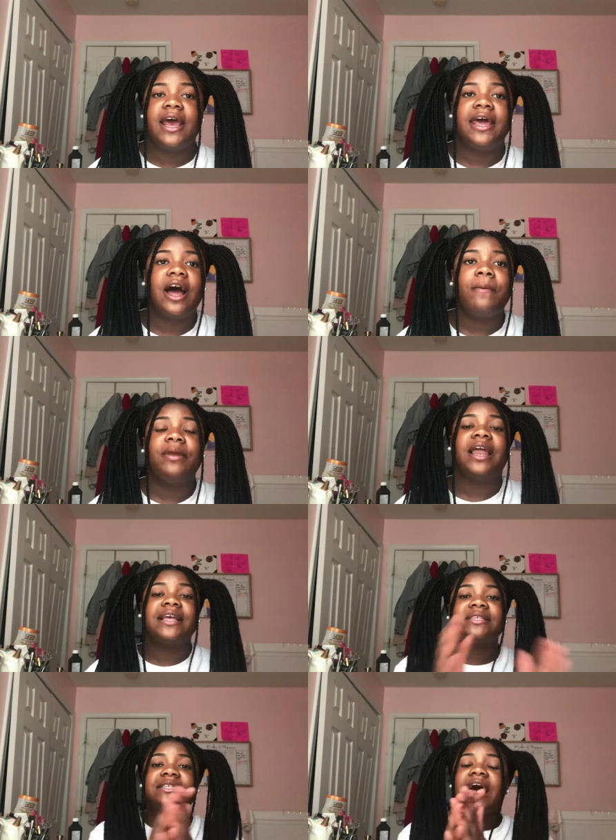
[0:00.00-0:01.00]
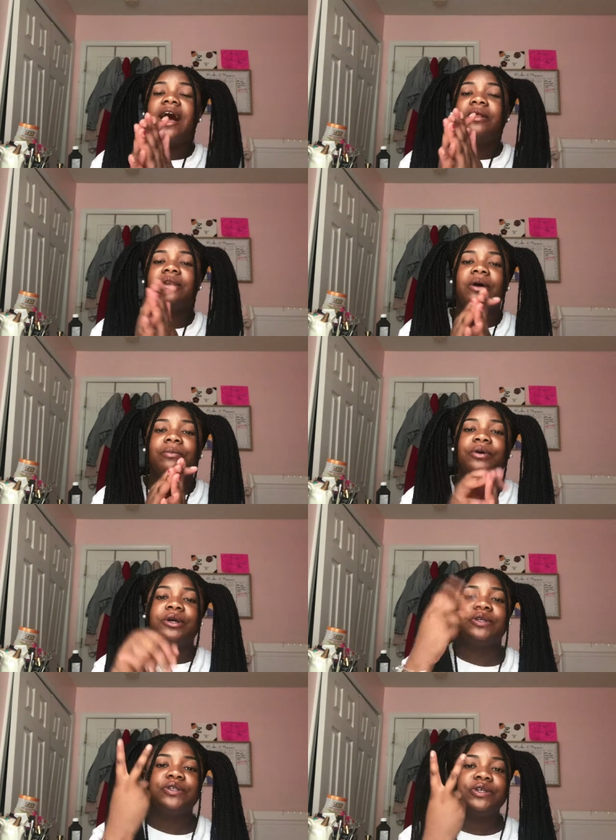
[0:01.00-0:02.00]
and I'll be like, style
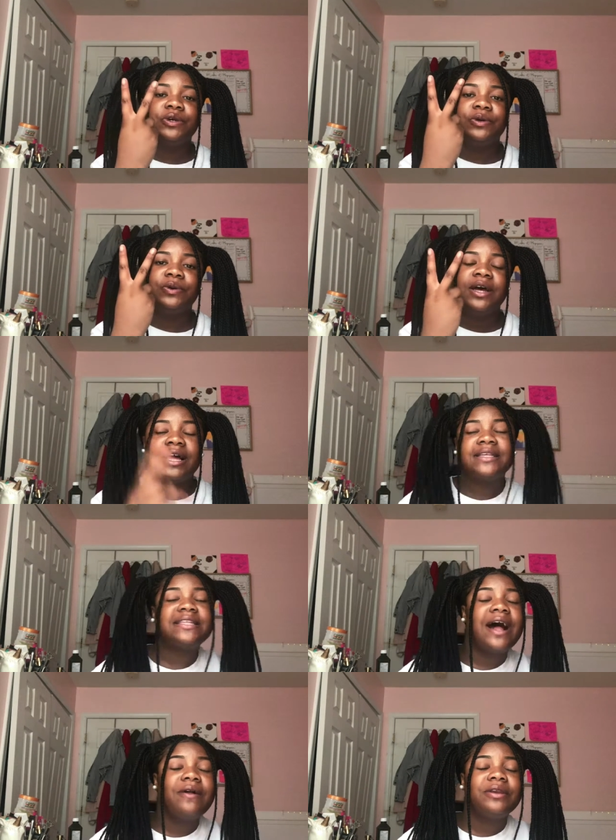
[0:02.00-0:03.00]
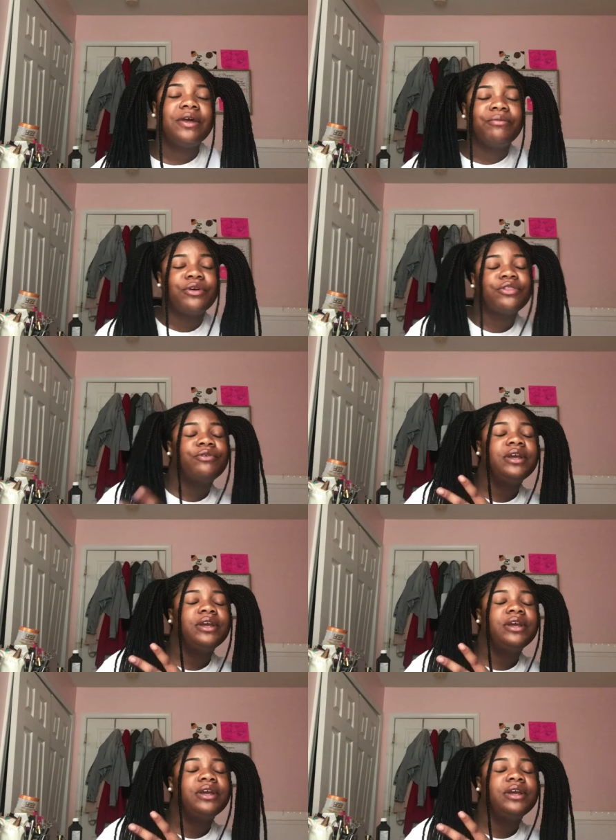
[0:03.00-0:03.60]
number 2, style number 3,